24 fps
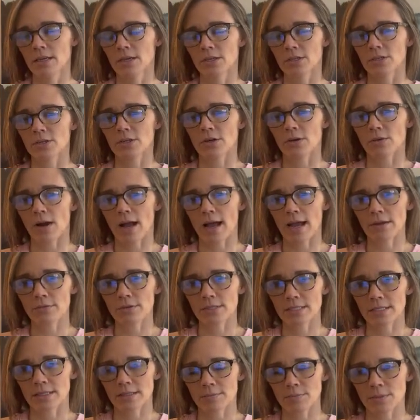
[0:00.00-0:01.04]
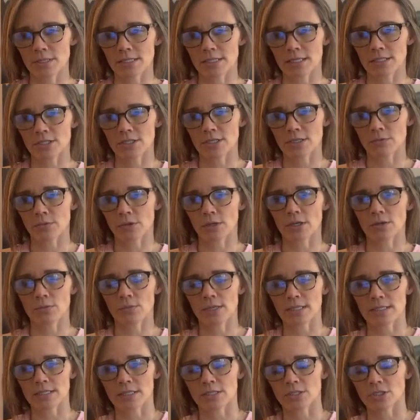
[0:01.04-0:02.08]
you know, I was in the position where it
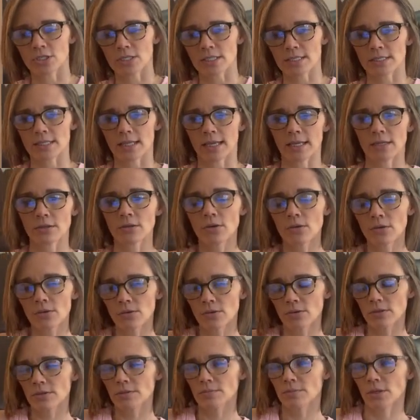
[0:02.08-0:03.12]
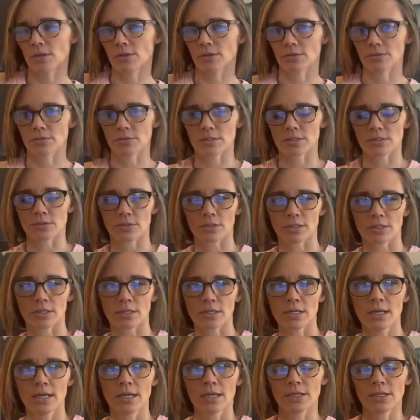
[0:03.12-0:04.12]
wasn't just like hormones or,